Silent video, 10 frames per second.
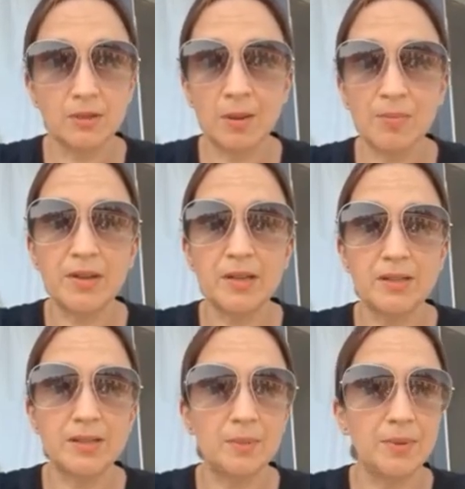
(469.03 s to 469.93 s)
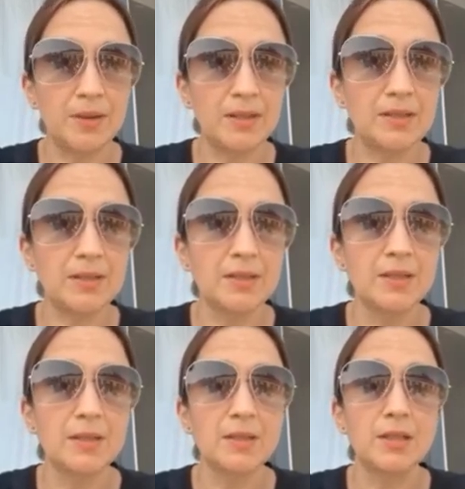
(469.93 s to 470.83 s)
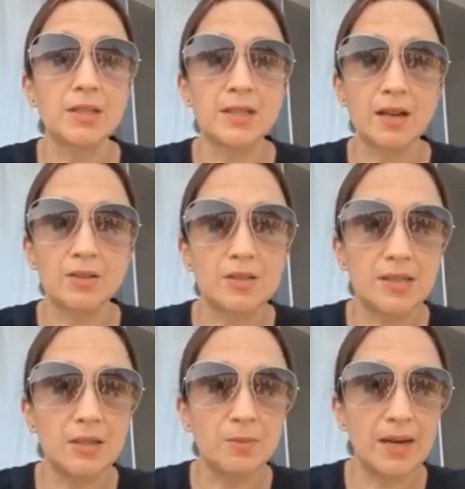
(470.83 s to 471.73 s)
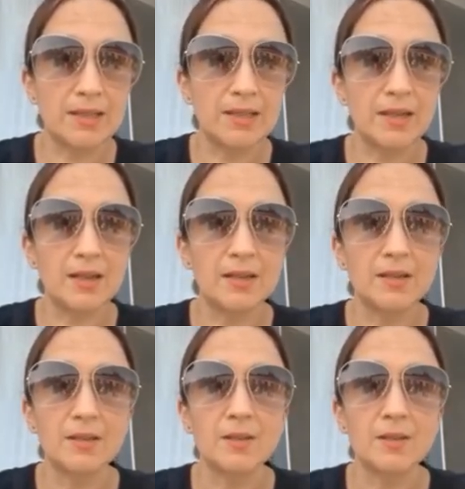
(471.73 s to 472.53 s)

completely disappeared. They started to sleep better.